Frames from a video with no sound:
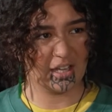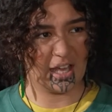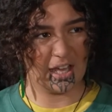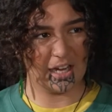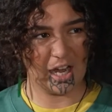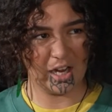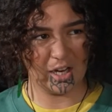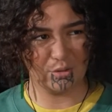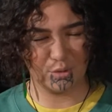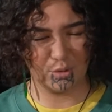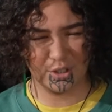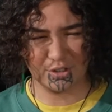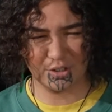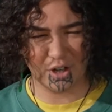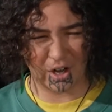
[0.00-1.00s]
And I
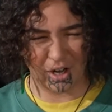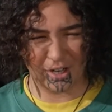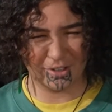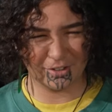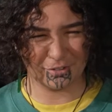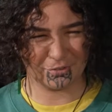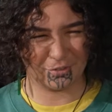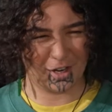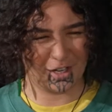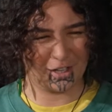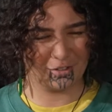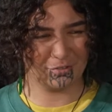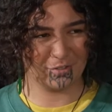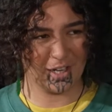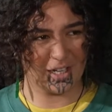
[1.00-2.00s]
would kind of find
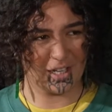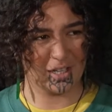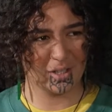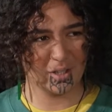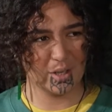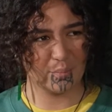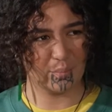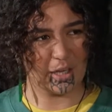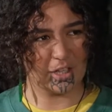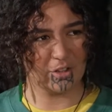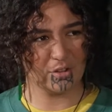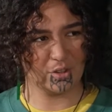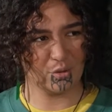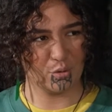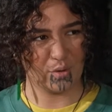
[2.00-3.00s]
it funny, but it
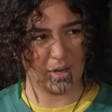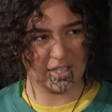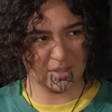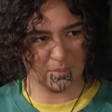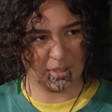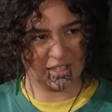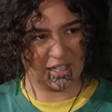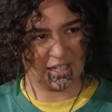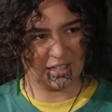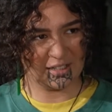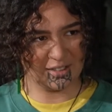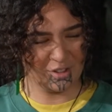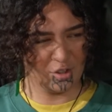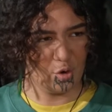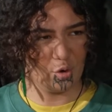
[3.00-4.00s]
would always be like
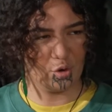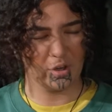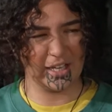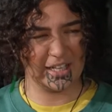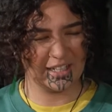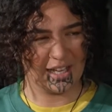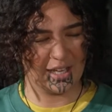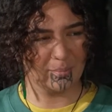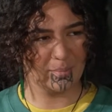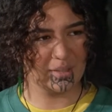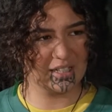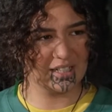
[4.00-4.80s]
gnawing at me,